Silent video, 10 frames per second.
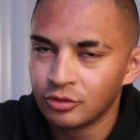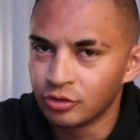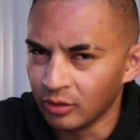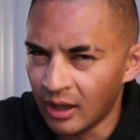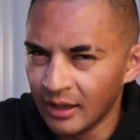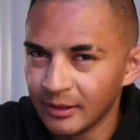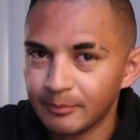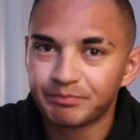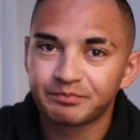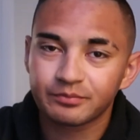
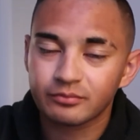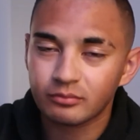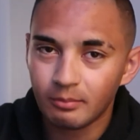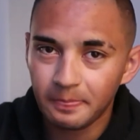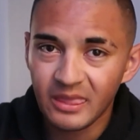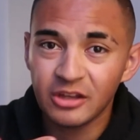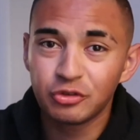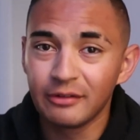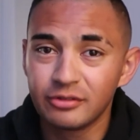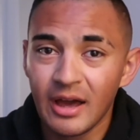July.
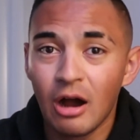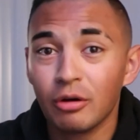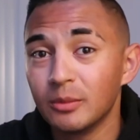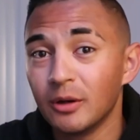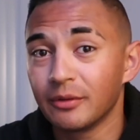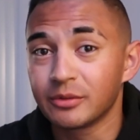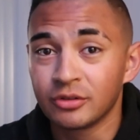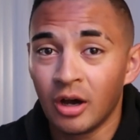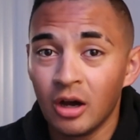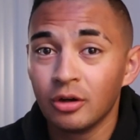So after that, I want to move up to
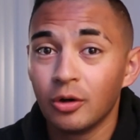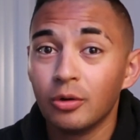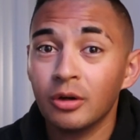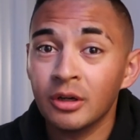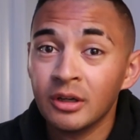Tahoe